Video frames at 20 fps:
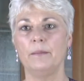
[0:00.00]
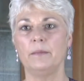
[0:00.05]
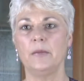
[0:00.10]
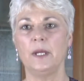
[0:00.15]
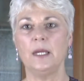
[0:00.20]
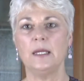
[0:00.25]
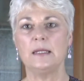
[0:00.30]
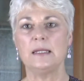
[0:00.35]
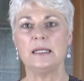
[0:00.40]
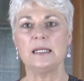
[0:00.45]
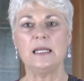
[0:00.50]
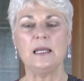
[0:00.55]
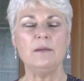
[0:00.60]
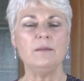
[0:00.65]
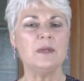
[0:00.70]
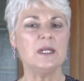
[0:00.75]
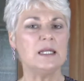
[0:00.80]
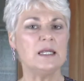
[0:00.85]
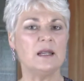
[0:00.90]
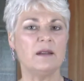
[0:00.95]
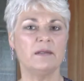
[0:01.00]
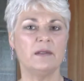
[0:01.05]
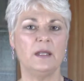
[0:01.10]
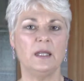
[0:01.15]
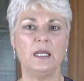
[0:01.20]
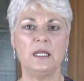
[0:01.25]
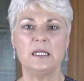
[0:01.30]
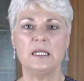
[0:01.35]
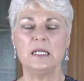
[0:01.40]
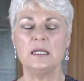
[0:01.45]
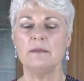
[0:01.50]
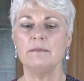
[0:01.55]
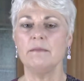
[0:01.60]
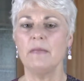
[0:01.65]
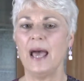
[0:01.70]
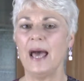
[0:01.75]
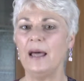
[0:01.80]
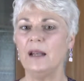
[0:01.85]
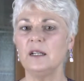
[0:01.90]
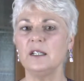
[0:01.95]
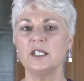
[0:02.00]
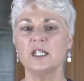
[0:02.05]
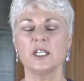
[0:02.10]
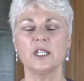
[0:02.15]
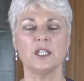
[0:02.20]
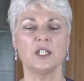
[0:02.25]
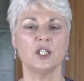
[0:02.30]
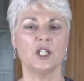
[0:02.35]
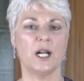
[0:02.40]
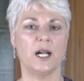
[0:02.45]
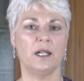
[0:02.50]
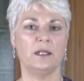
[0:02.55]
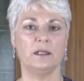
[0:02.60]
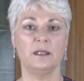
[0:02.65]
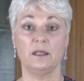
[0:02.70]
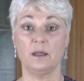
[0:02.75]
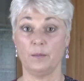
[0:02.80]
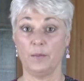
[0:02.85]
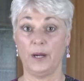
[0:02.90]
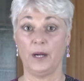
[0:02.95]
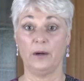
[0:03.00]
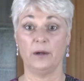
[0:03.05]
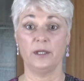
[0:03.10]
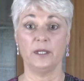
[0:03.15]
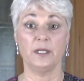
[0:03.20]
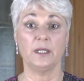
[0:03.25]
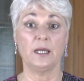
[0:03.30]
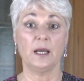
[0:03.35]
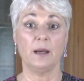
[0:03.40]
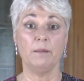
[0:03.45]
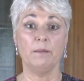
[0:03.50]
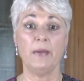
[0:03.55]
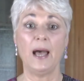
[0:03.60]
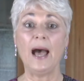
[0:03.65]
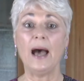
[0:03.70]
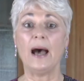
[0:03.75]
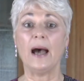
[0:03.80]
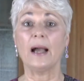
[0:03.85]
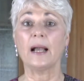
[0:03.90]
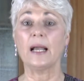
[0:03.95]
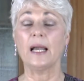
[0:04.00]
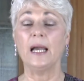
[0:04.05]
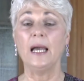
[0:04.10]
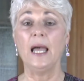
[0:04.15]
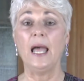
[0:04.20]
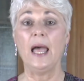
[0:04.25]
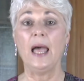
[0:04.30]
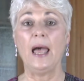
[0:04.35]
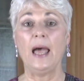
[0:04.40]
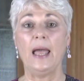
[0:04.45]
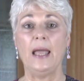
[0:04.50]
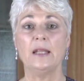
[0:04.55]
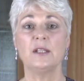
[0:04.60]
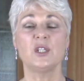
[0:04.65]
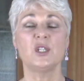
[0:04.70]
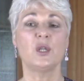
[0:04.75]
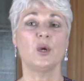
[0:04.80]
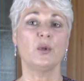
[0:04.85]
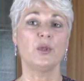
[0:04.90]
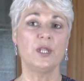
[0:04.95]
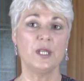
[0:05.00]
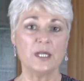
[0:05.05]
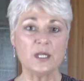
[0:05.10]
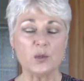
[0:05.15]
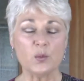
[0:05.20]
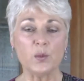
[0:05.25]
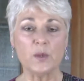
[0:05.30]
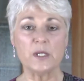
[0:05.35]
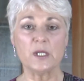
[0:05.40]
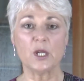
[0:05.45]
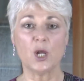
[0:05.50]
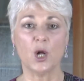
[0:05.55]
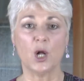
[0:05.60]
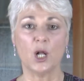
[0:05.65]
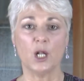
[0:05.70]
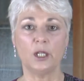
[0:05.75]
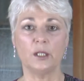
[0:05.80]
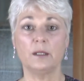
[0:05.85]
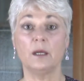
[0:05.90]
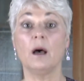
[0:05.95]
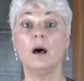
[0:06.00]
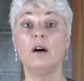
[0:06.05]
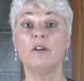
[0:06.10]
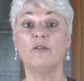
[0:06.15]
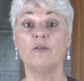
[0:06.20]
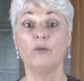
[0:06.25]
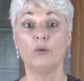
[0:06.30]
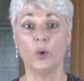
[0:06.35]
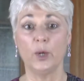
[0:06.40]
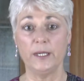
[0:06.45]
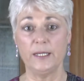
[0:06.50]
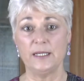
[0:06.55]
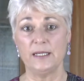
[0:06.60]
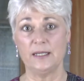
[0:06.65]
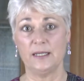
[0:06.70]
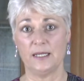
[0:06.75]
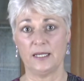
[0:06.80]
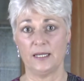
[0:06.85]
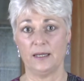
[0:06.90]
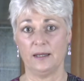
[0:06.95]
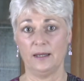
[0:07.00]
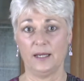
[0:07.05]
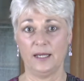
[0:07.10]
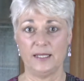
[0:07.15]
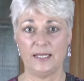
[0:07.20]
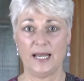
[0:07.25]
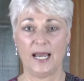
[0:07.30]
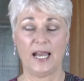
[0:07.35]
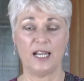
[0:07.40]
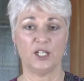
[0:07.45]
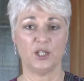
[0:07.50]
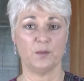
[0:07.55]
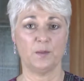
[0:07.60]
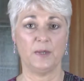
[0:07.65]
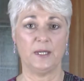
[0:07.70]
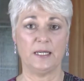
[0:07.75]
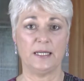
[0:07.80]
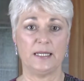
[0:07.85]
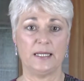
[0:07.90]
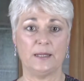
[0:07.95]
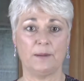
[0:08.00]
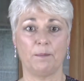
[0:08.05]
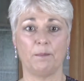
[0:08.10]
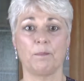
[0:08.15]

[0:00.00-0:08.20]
It seemed as if it didn't matter to the child that the parent had come back. And so this was called avoidant attachment.